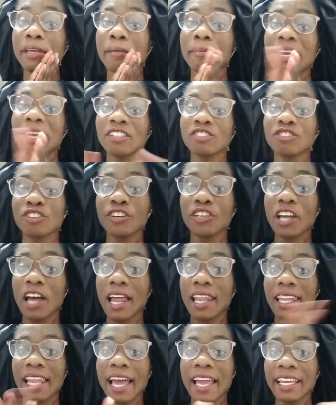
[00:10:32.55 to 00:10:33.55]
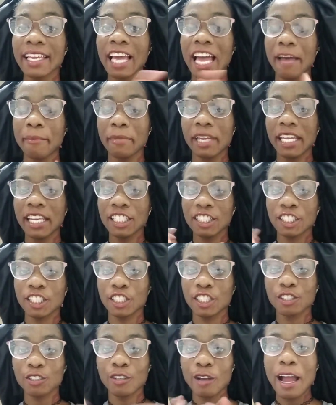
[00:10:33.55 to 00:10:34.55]
Make sure y'all like, comment, and
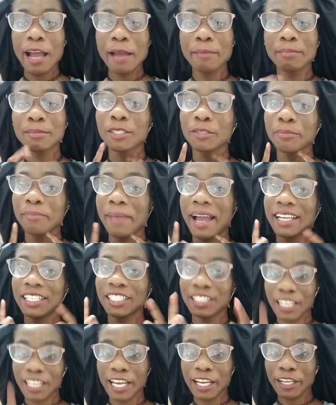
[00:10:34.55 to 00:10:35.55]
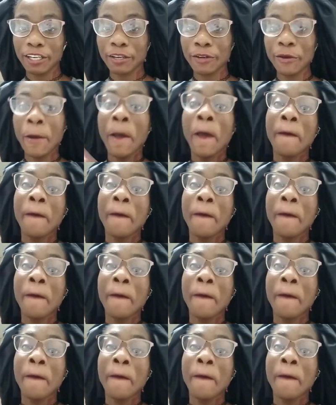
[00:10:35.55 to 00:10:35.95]
subscribe to my channel.